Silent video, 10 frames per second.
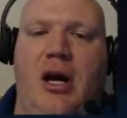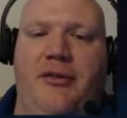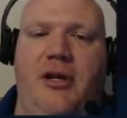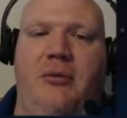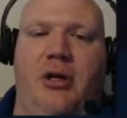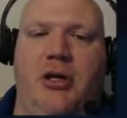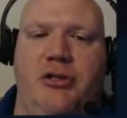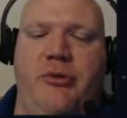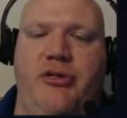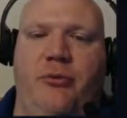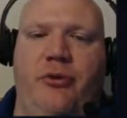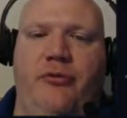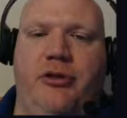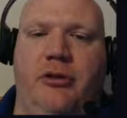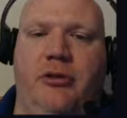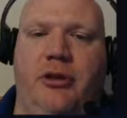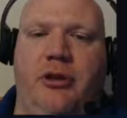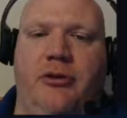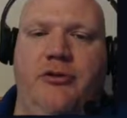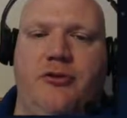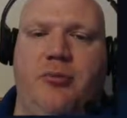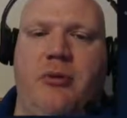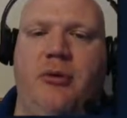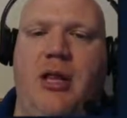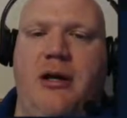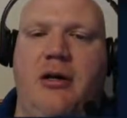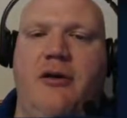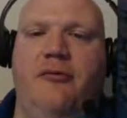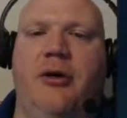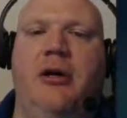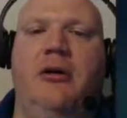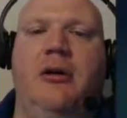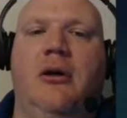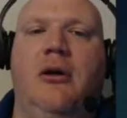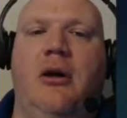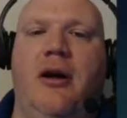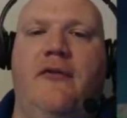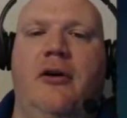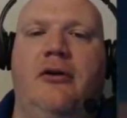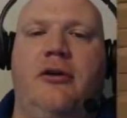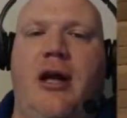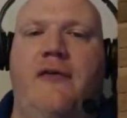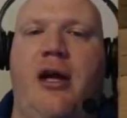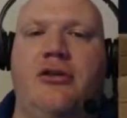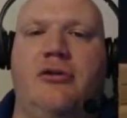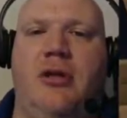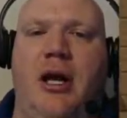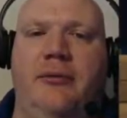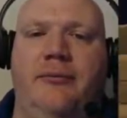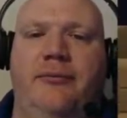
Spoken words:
I think because of the missing roof material in here, this one's probably light enough, but never hurt to have extra light.